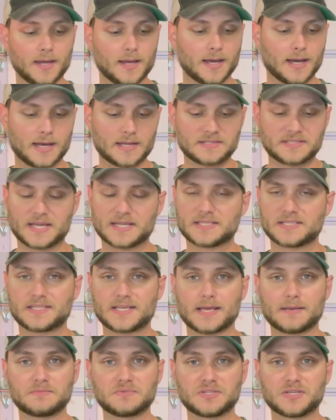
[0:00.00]
It's that
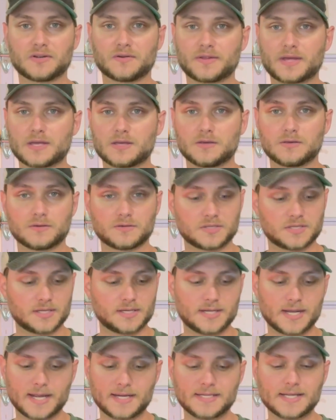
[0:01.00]
same zero that you use in the
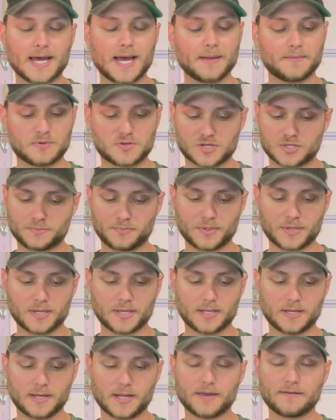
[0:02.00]
daytime. You just put it
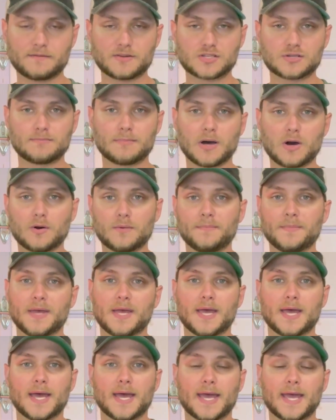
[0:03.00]
in night vision mode
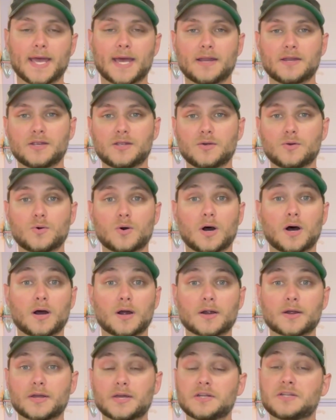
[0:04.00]
and you
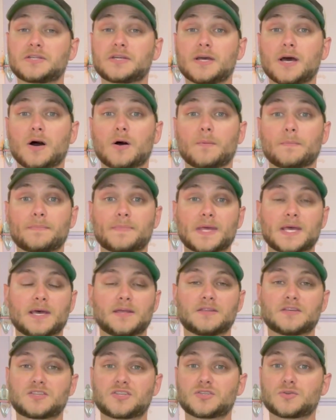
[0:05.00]
are good to go.
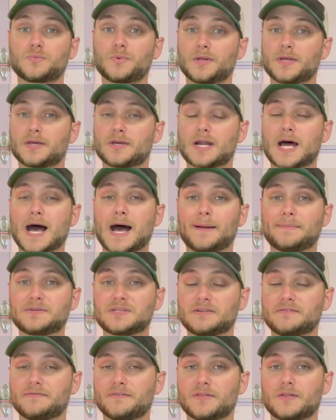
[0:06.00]
This is a really good
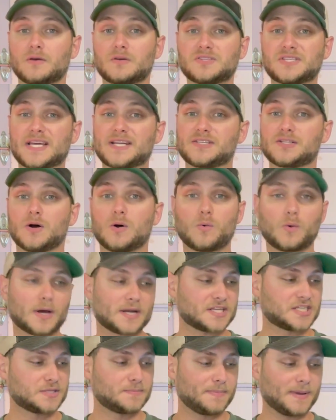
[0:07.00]
option for those that don't
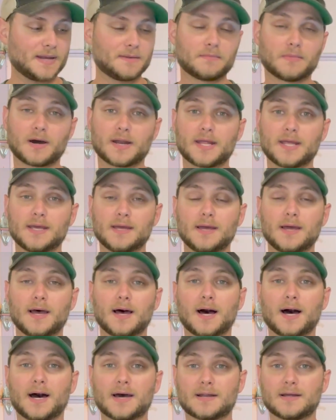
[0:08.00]
want to spend money
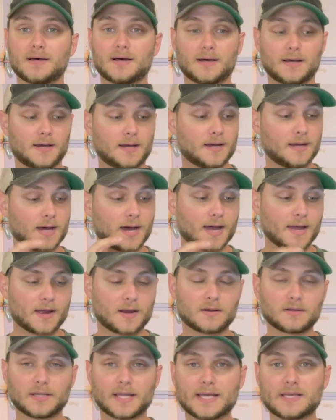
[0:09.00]
on a
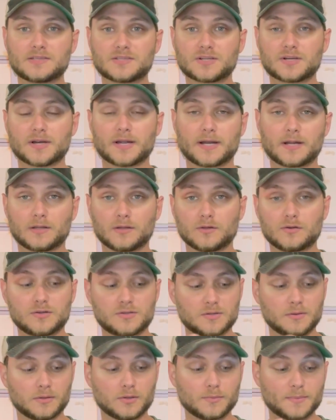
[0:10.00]
IR laser and
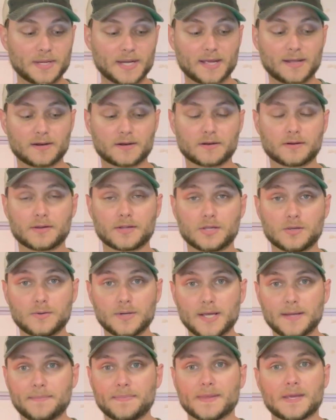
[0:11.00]
illuminator
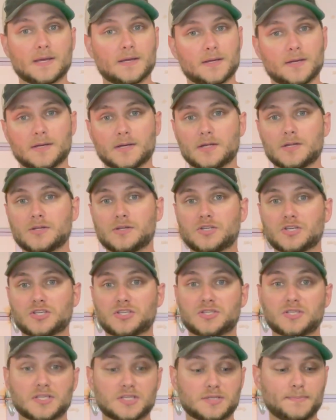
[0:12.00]
unit.
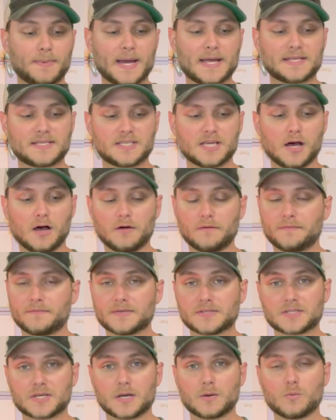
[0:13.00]
Just this by itself
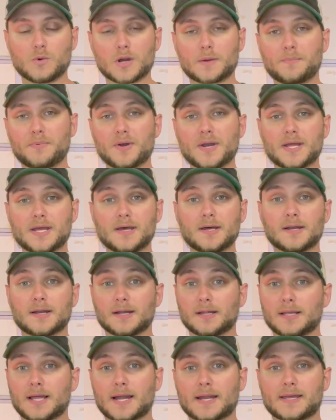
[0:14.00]
is going to work pretty good in
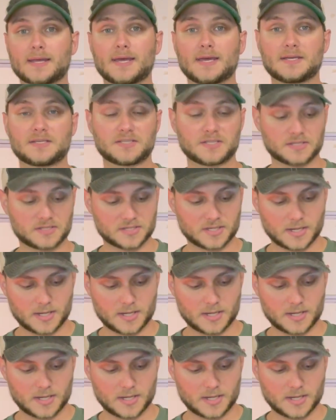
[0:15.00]
a lot of cases.